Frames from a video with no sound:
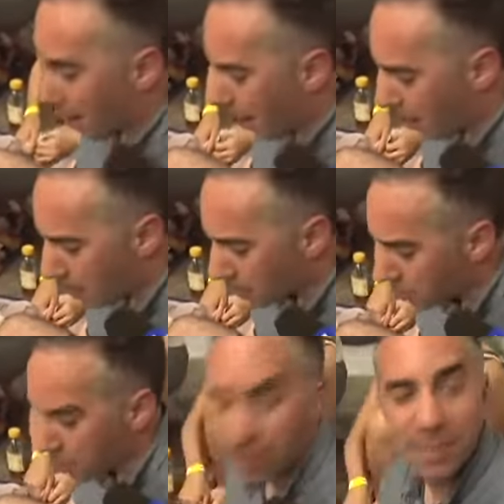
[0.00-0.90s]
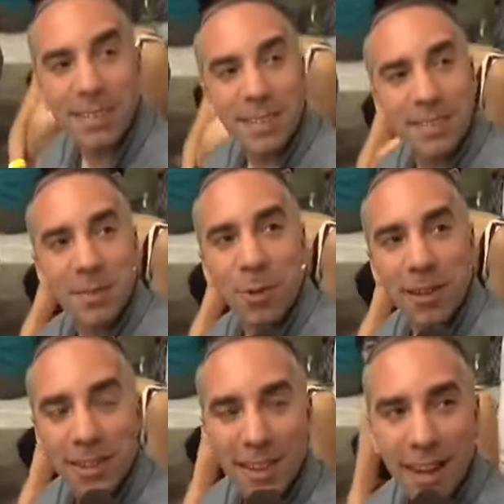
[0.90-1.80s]
I'm not sure. It's sweet
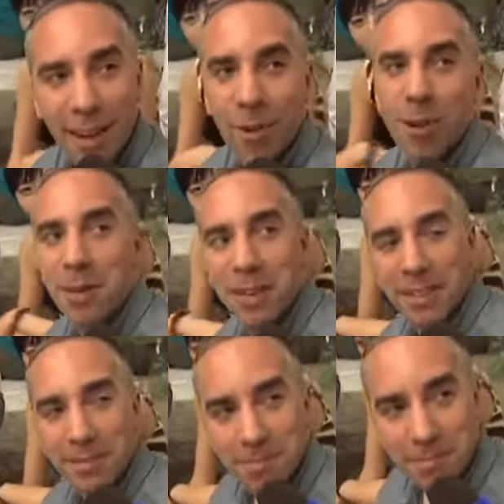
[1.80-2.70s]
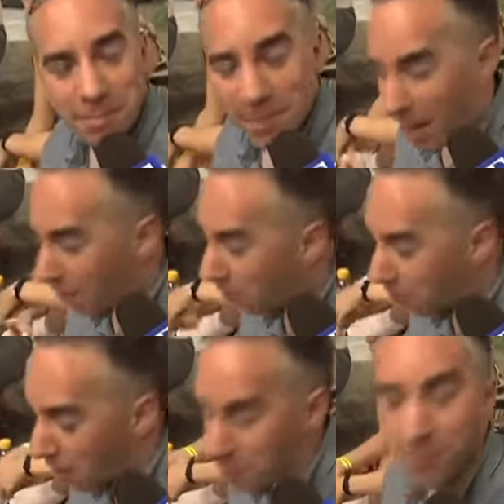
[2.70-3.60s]
and creamy, and I've never
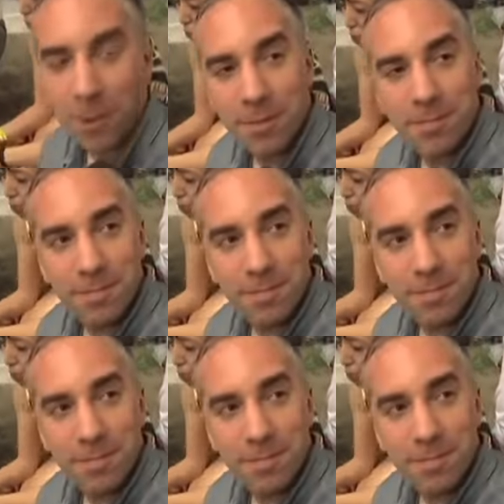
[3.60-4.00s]
had it before.